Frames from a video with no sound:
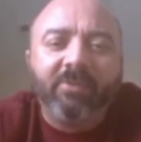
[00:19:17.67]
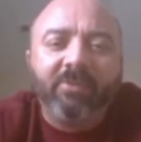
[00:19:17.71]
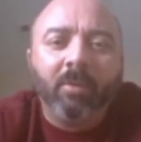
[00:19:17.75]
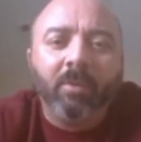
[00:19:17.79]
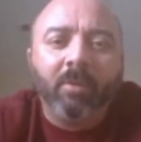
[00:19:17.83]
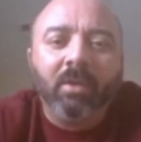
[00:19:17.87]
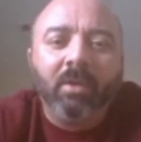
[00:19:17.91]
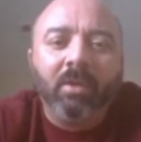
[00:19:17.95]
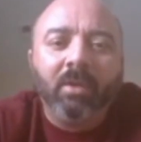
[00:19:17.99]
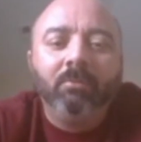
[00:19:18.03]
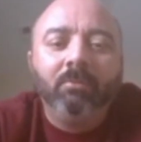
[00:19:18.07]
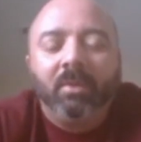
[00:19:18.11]
So I
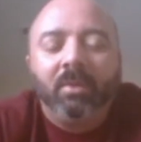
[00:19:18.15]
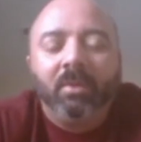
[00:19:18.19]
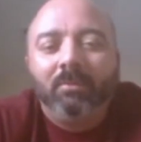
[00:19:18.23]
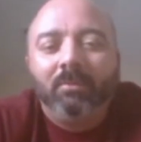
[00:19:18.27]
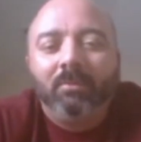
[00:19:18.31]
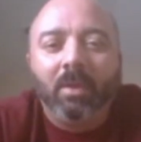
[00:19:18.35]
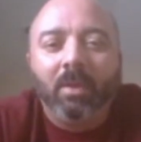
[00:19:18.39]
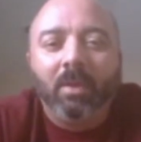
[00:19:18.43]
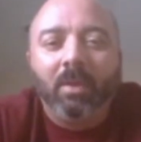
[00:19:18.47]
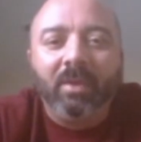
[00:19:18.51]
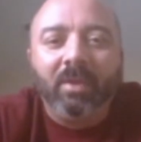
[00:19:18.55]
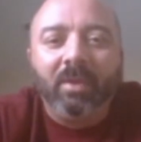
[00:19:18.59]
mean,
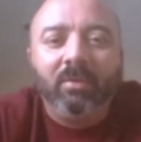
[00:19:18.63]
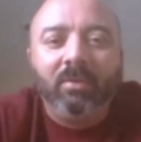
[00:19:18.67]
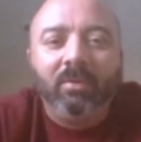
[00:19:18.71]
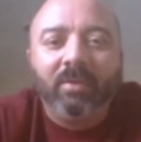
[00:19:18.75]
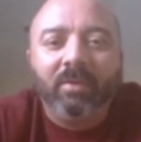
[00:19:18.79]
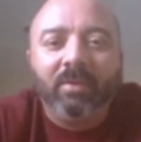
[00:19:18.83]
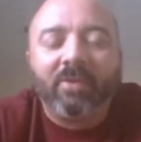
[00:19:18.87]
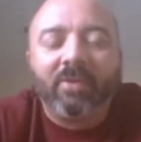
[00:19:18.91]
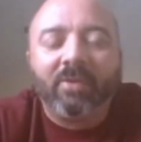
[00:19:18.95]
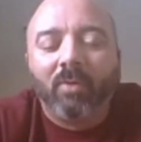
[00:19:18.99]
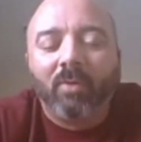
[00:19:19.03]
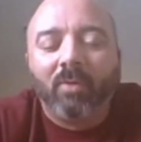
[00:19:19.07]

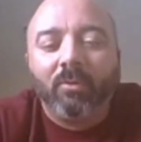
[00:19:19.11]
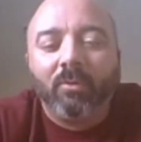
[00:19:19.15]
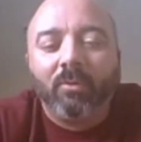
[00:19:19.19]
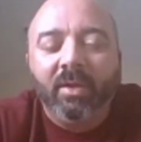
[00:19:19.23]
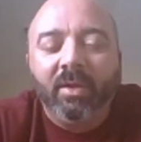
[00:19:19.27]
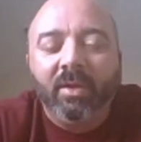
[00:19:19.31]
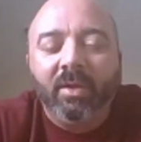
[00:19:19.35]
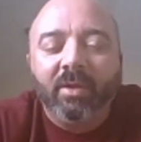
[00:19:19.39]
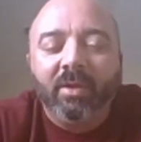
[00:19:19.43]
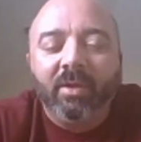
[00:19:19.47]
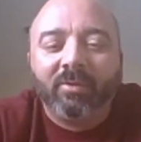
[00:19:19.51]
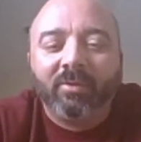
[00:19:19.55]
that's Rodriguez.